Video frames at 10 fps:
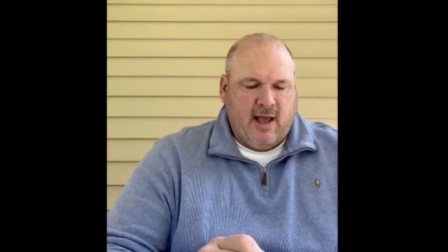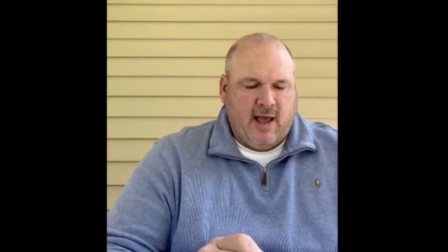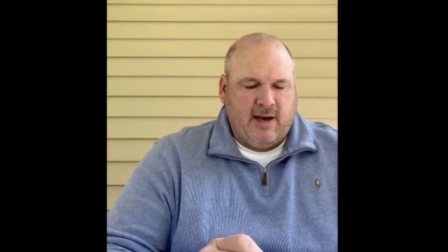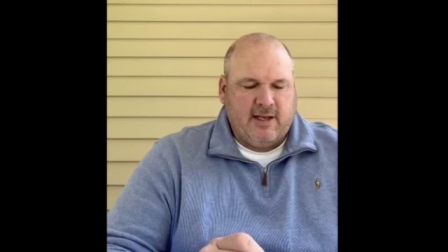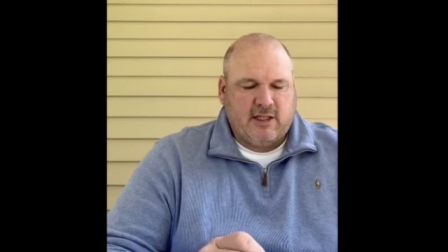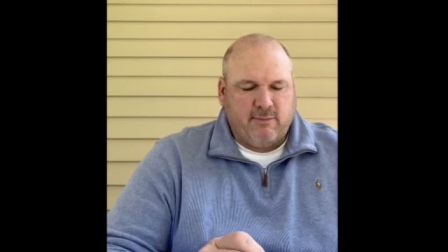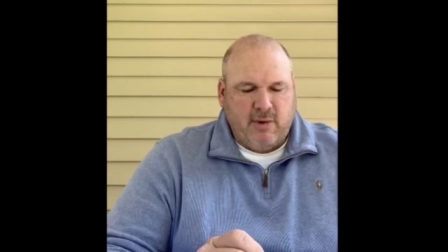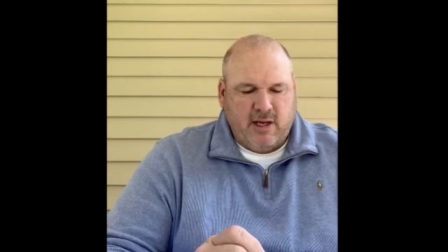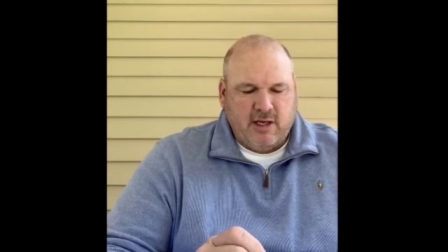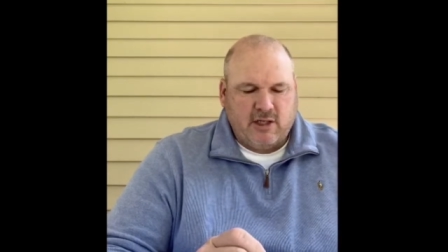and his
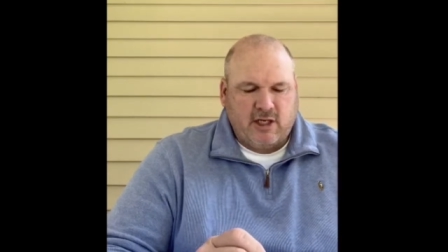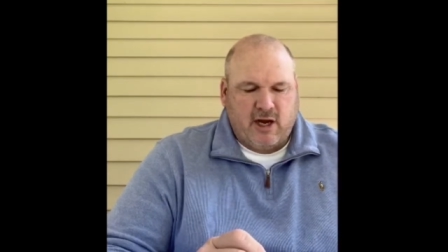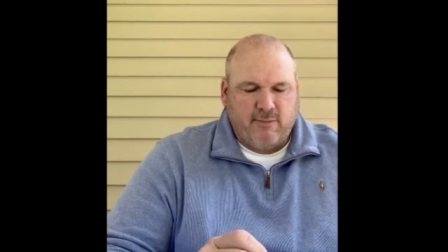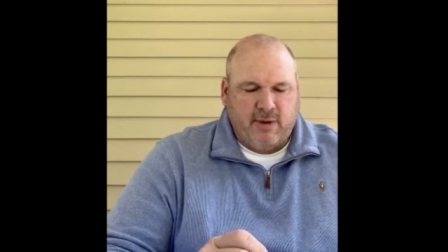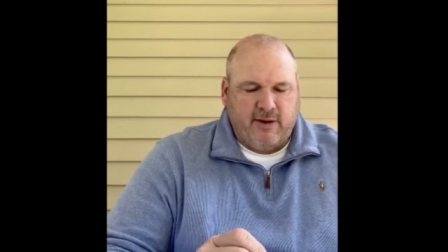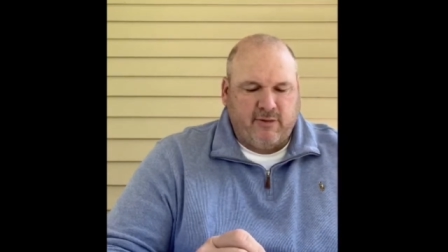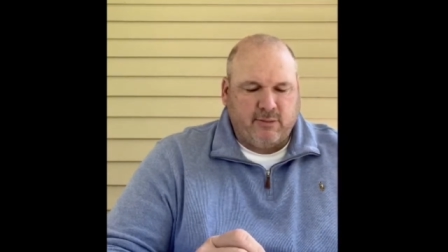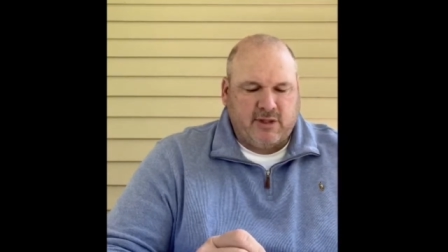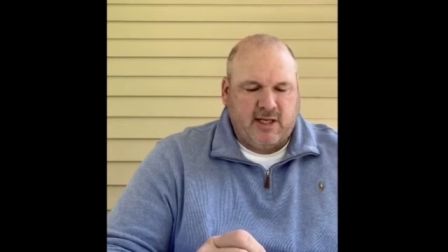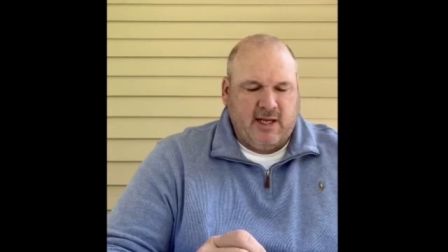dominion shall be from
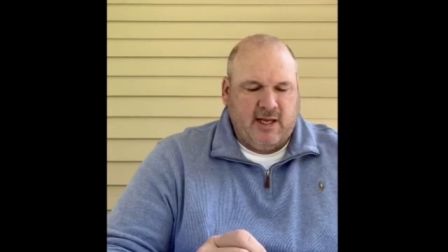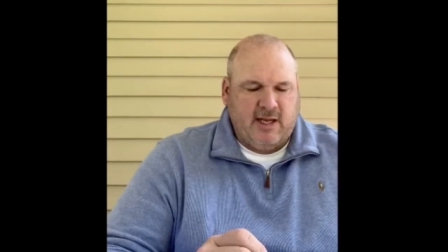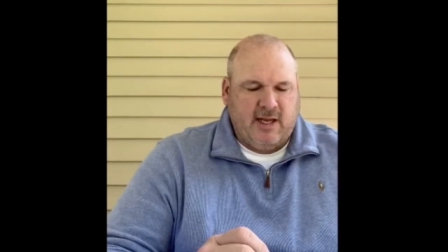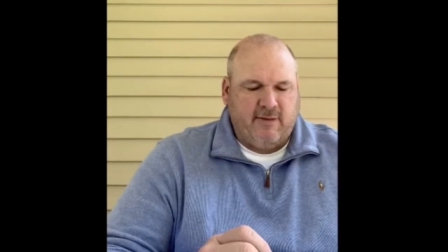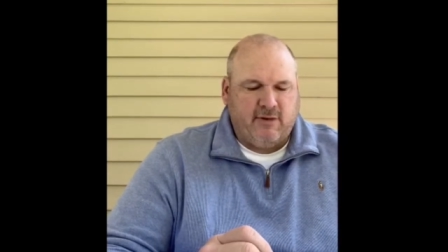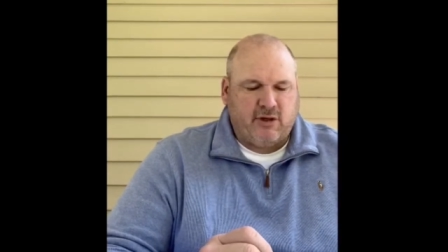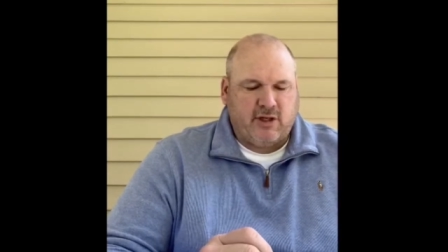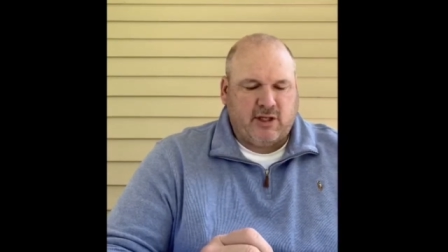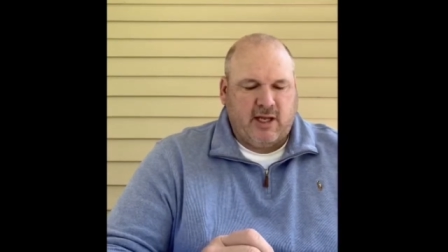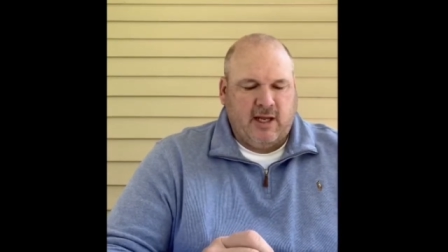sea even to
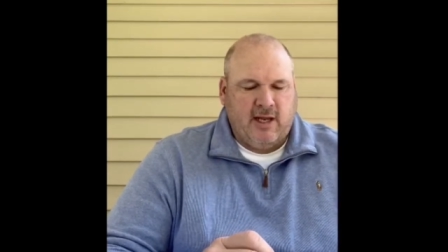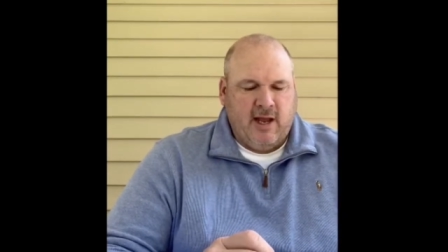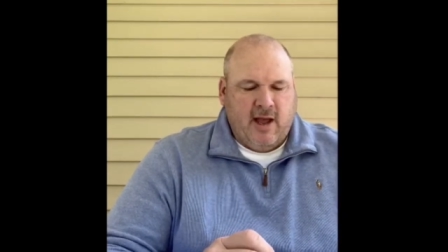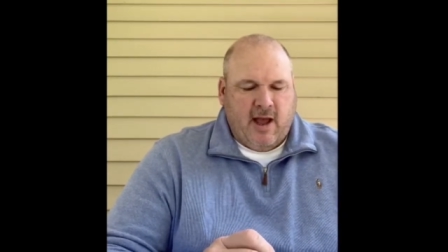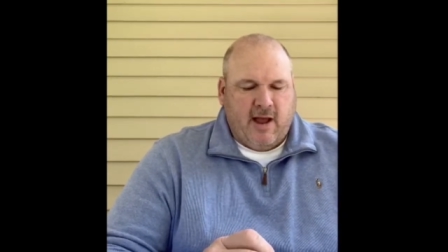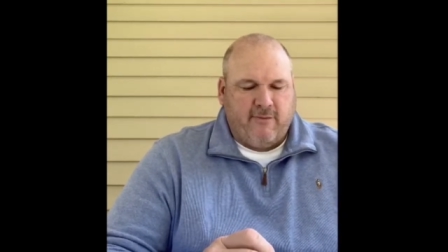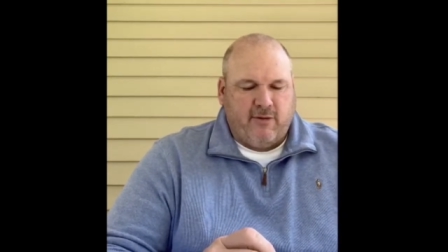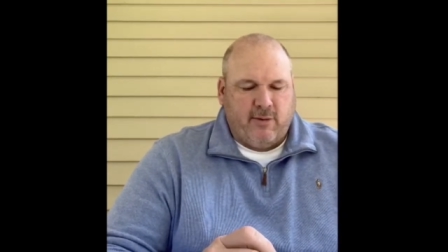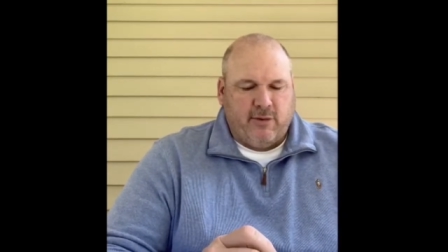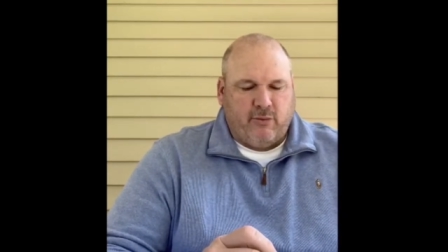sea, and
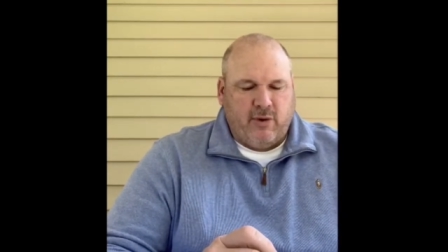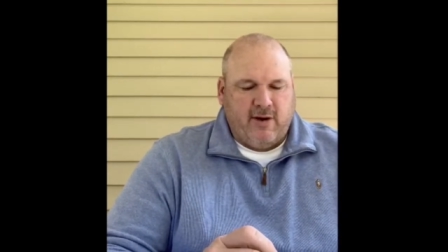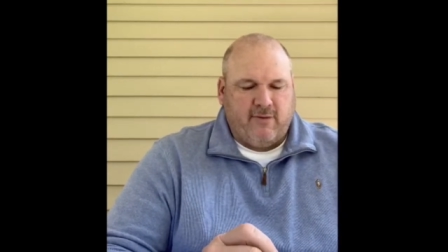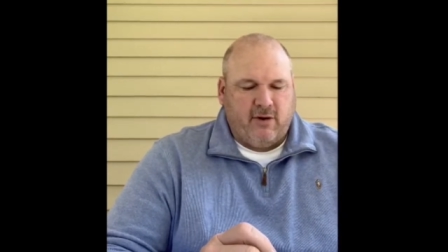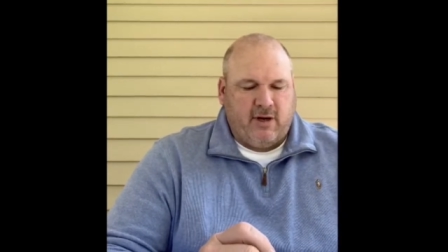from the river